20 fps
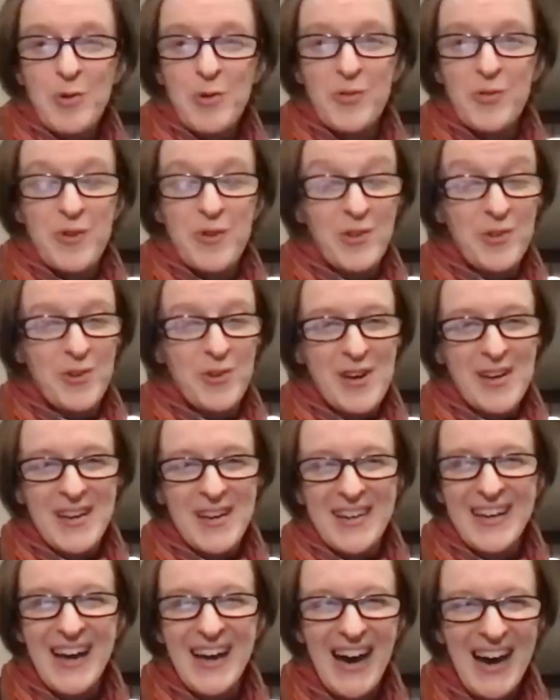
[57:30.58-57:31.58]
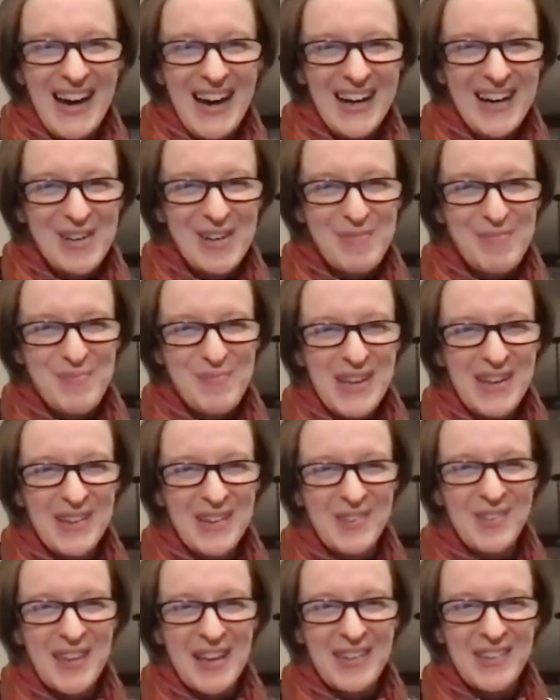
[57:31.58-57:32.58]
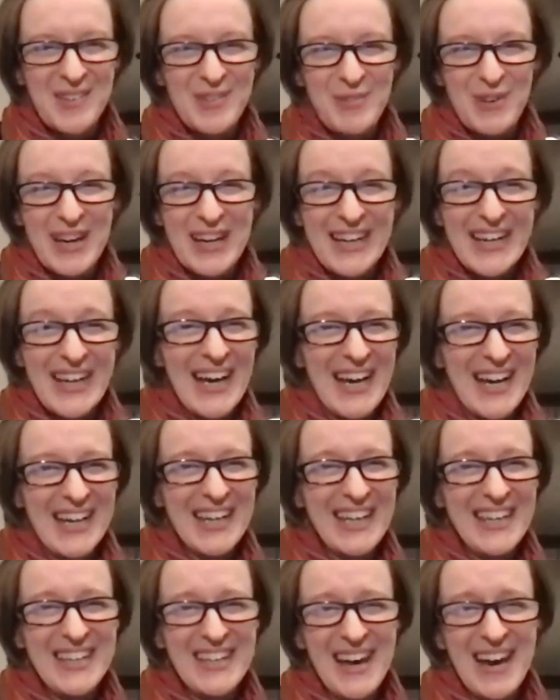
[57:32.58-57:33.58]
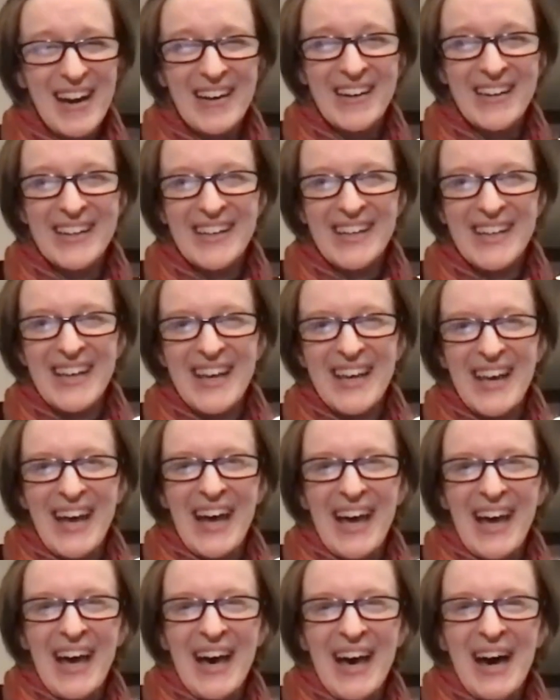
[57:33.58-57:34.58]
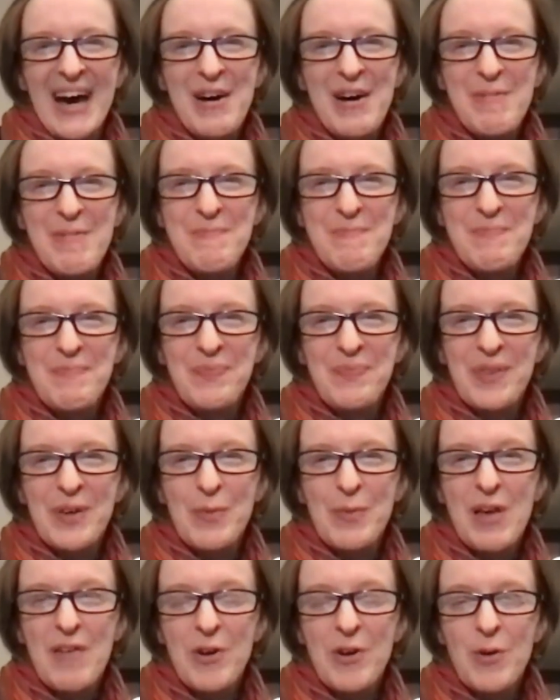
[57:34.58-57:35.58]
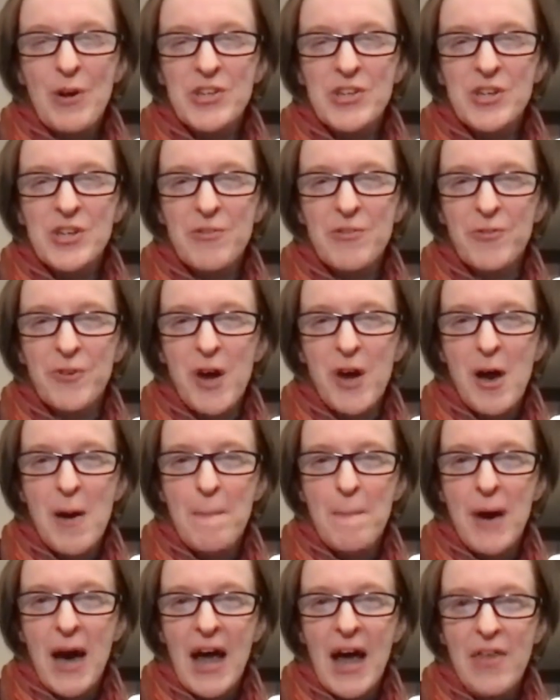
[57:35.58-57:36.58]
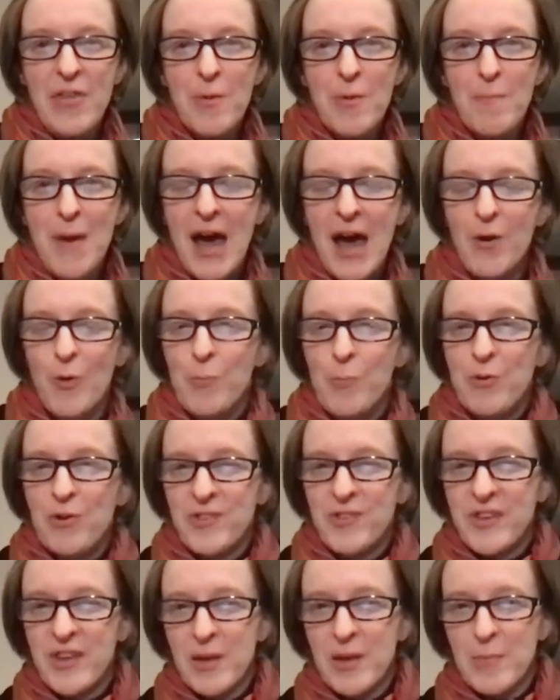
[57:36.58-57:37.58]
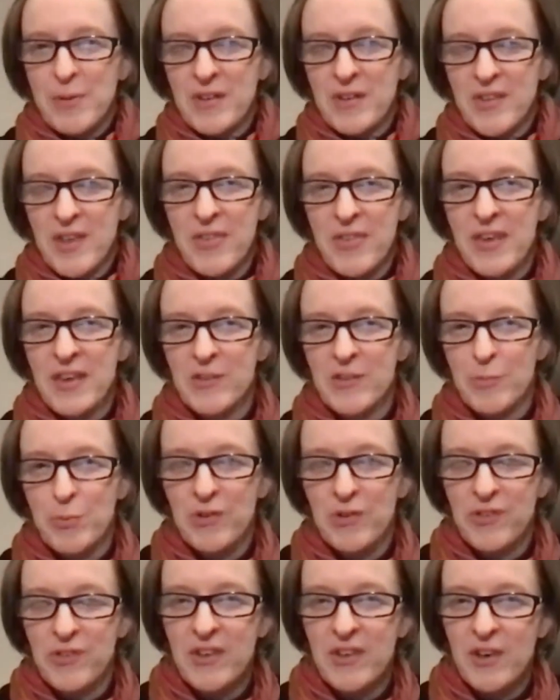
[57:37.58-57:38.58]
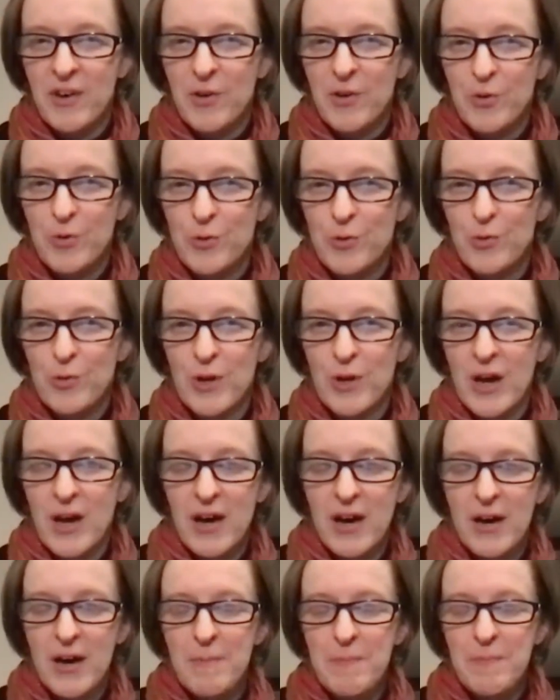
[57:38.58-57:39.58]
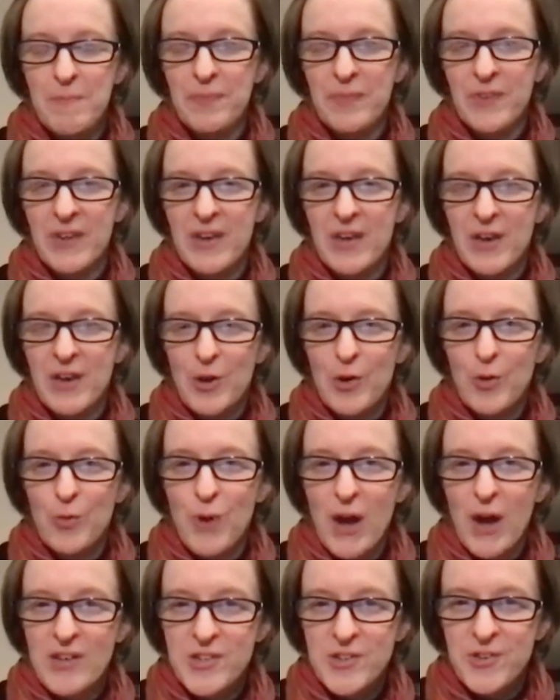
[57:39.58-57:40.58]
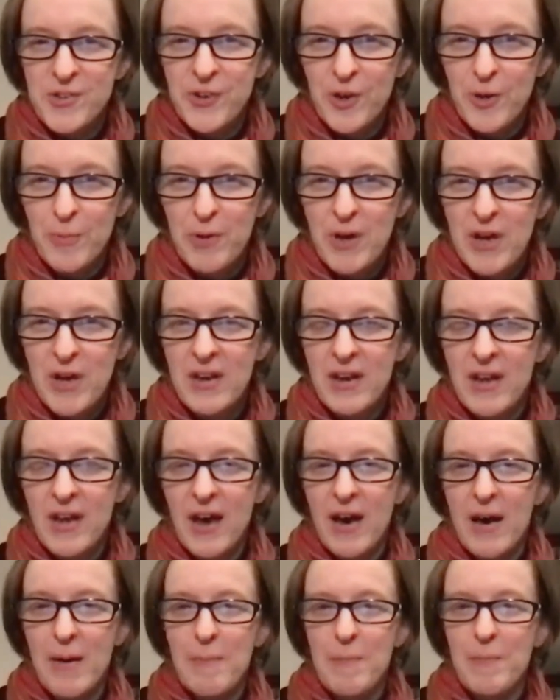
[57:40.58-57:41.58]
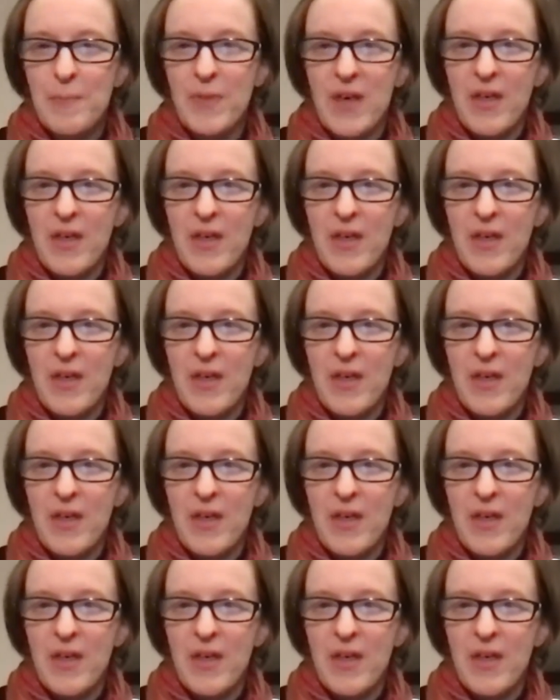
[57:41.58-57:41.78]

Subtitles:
frustrating in a sense, right? Yeah. We have a question from either Matt or Priscilla, because I think it's Priscilla who registered, but but